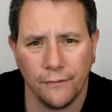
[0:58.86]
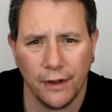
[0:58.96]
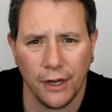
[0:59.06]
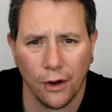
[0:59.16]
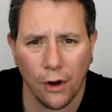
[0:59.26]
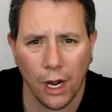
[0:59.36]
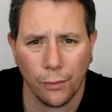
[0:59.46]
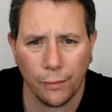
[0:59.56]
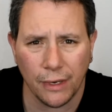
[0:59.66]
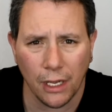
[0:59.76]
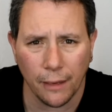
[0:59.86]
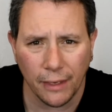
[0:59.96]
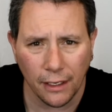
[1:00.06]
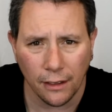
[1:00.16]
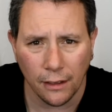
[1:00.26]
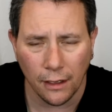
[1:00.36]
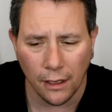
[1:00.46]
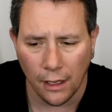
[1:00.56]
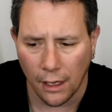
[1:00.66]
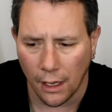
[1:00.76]
video card will be coming.
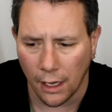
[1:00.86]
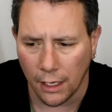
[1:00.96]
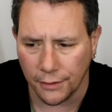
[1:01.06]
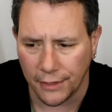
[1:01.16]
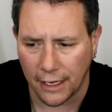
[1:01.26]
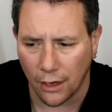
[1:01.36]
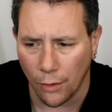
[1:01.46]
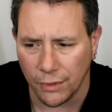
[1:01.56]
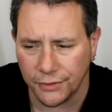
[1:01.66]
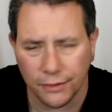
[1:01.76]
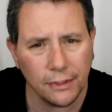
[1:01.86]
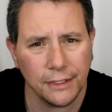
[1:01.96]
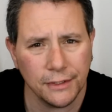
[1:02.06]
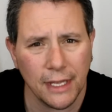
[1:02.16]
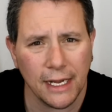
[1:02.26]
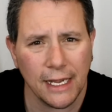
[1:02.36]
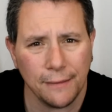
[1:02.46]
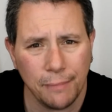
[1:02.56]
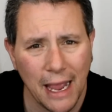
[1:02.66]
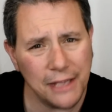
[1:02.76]
Uh, it's like almost, it's like
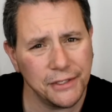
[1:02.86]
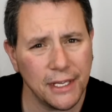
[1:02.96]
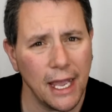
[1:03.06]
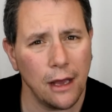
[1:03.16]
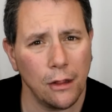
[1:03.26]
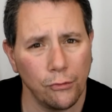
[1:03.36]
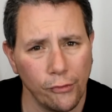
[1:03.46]
a Pascal